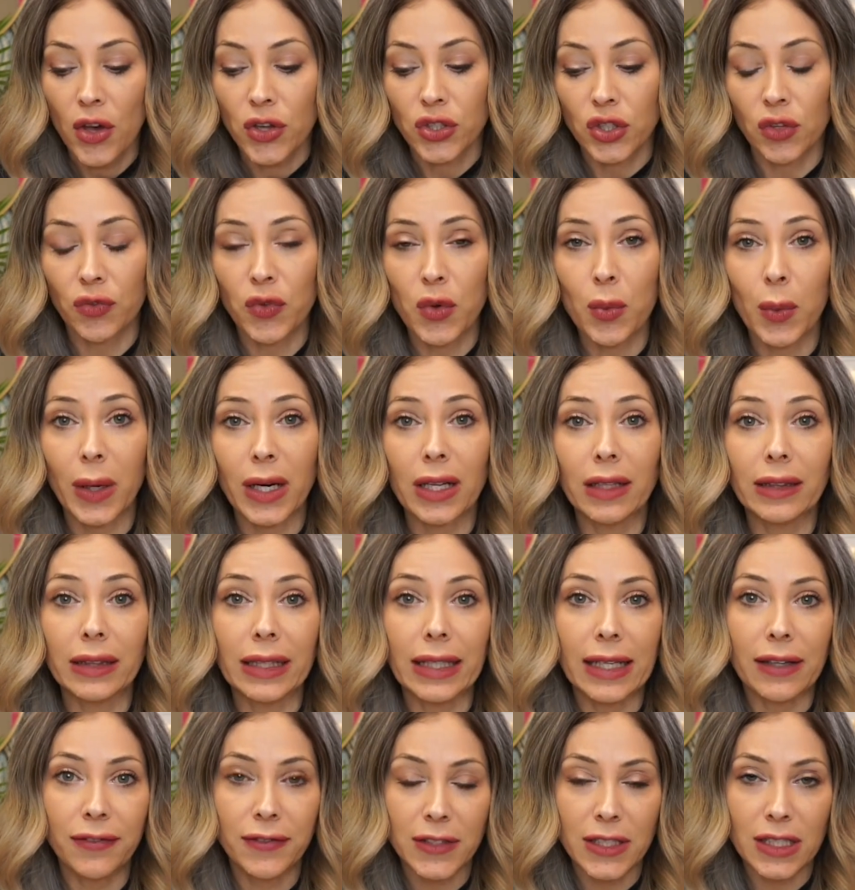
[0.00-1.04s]
So if you want to
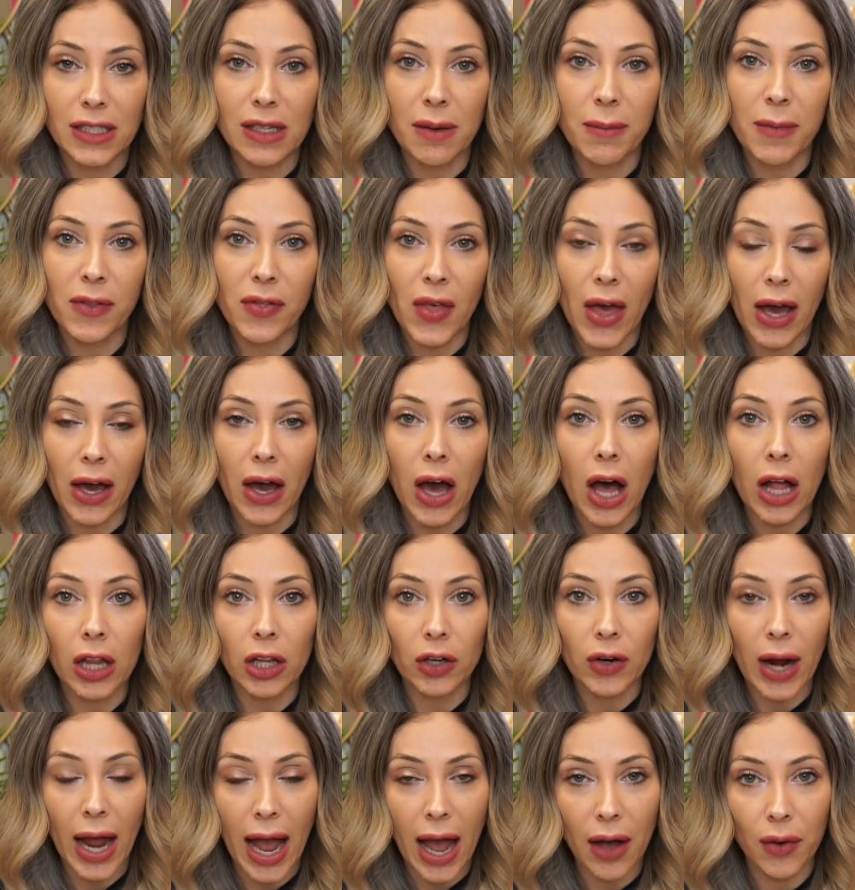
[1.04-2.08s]
lift some of that
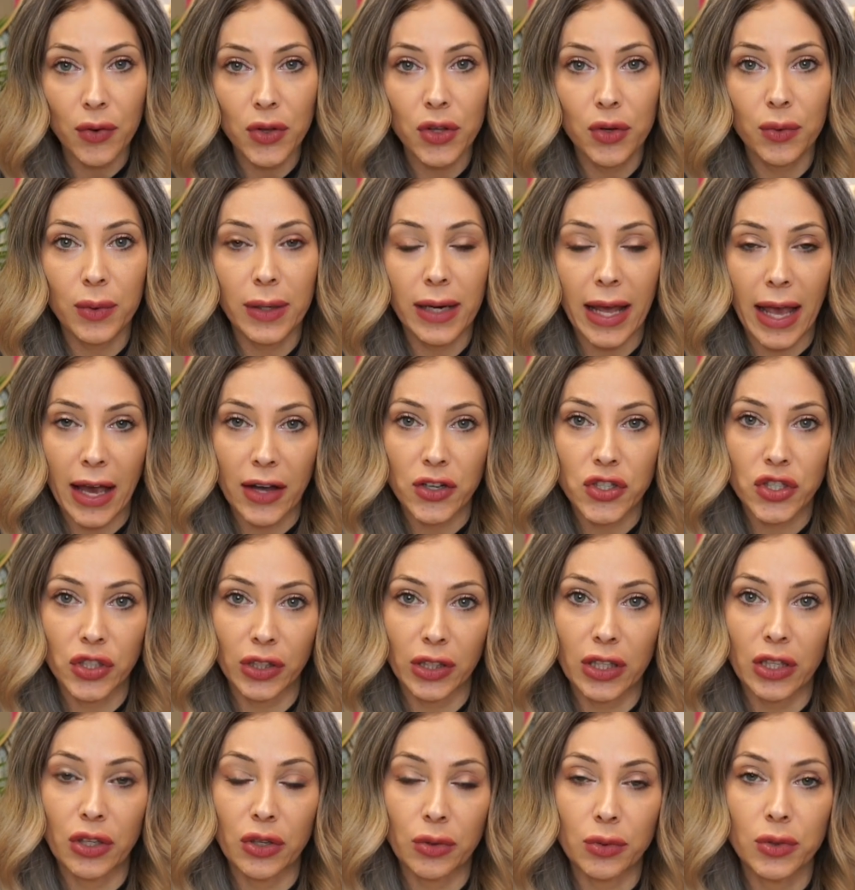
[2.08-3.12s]
color out, you can
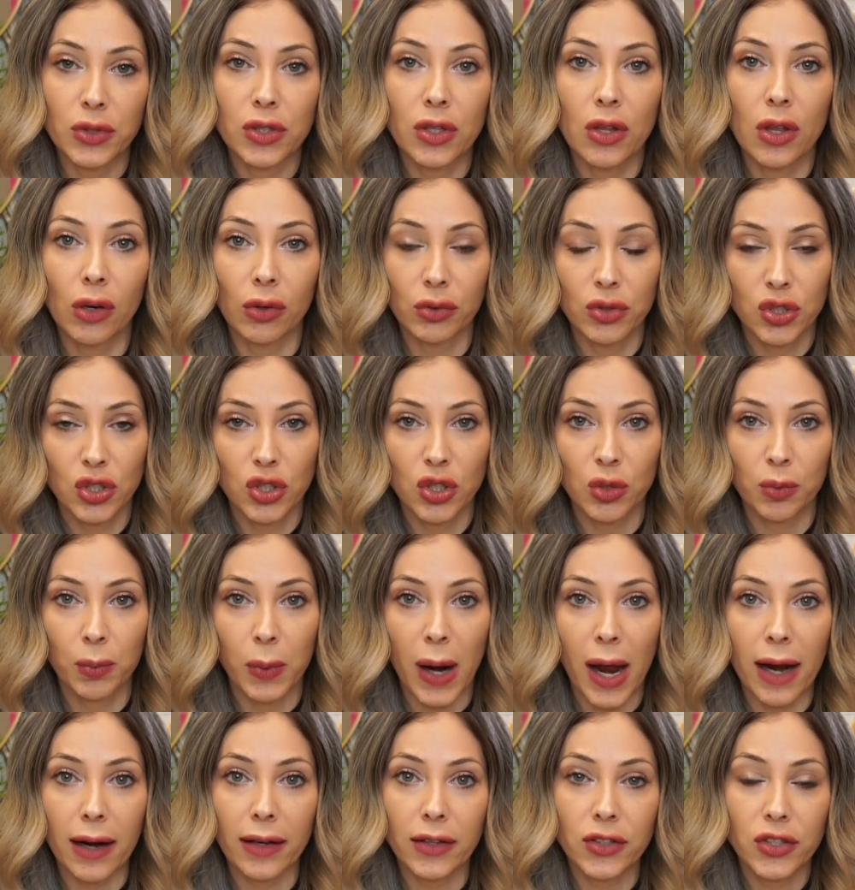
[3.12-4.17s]
actually use those two
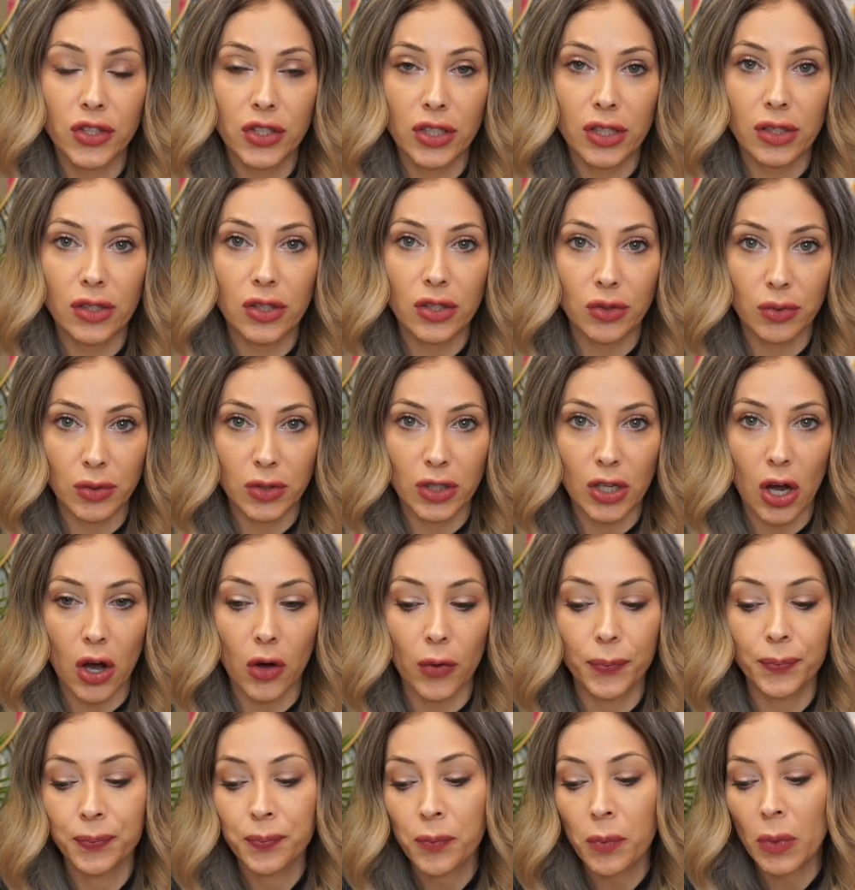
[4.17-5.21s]
products to do
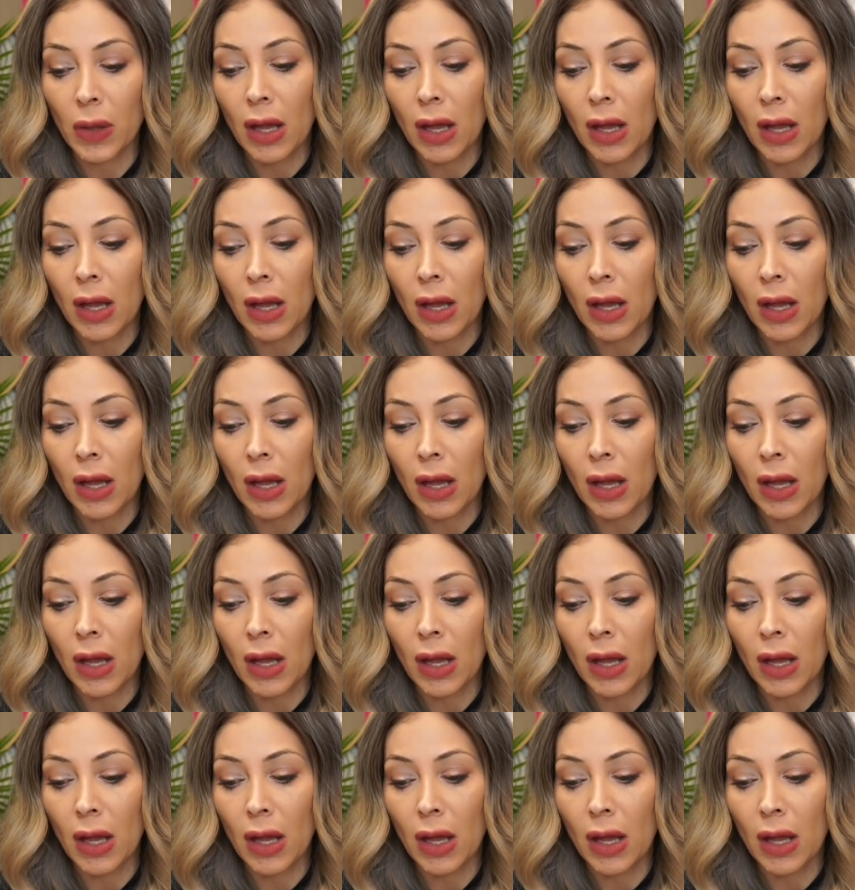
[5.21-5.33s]
so.